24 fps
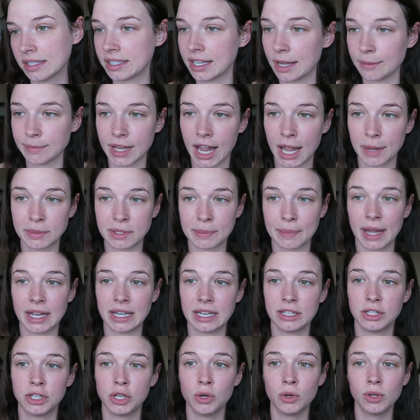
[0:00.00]
Sometimes it
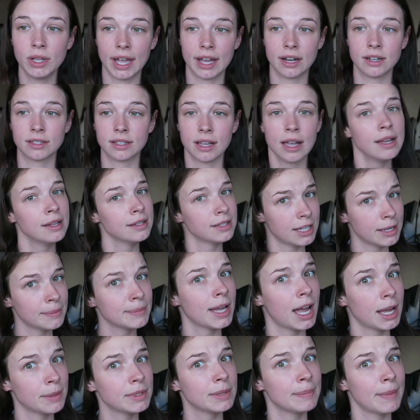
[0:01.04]
might need 2 layers,
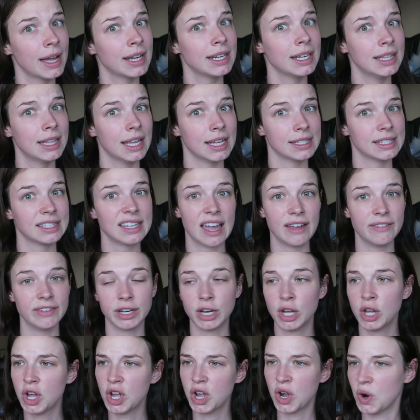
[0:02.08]
sometimes it might need that
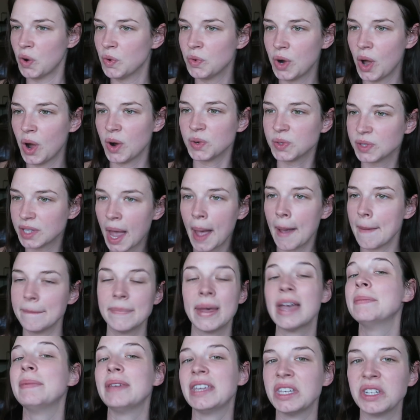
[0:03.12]
7. Who knows,
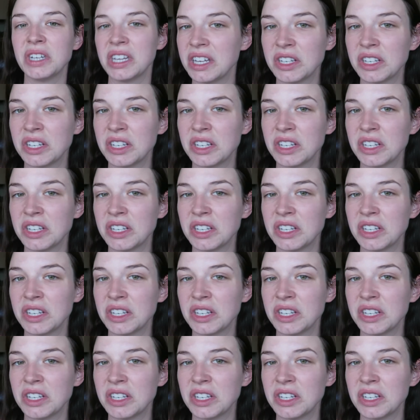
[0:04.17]
maybe you